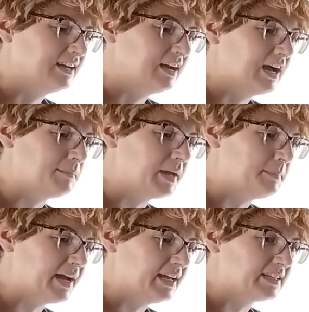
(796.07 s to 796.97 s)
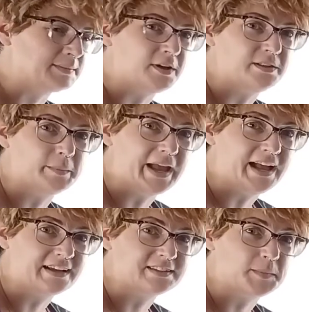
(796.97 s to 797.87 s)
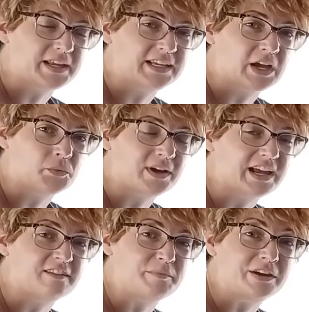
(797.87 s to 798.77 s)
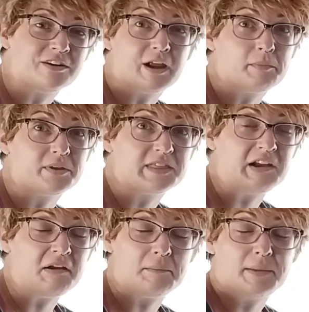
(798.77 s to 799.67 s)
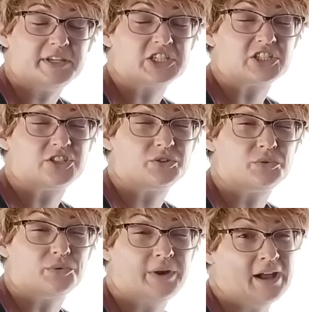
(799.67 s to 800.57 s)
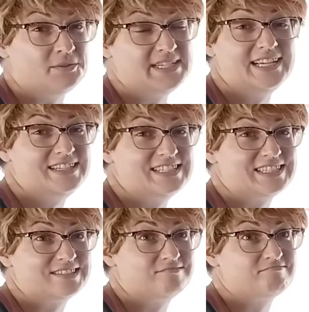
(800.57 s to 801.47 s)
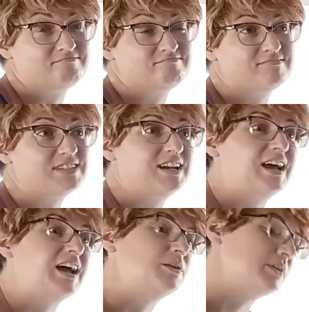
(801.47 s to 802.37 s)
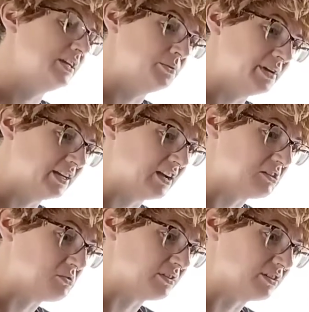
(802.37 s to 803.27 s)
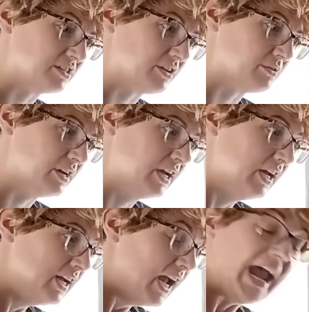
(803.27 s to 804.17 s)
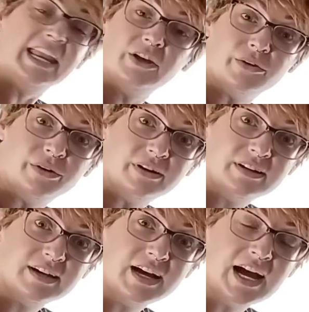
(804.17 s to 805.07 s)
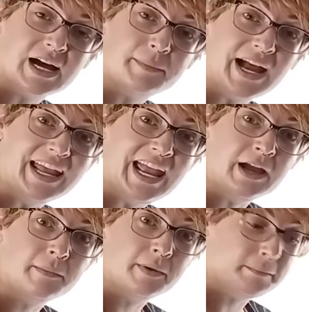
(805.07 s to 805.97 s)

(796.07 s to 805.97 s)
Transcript: I might buy a smaller pack depending on what kind of mirror I put there and maybe just do around it. I really don't want to cut corners though. Anywho, I am